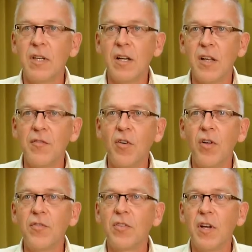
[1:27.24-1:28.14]

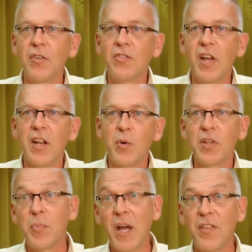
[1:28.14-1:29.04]
involves understanding what
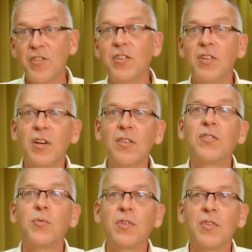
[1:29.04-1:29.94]
the pathogen
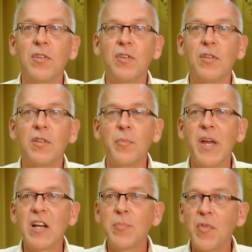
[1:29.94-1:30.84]
does, what's the
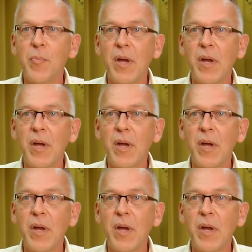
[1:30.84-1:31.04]
makeup of the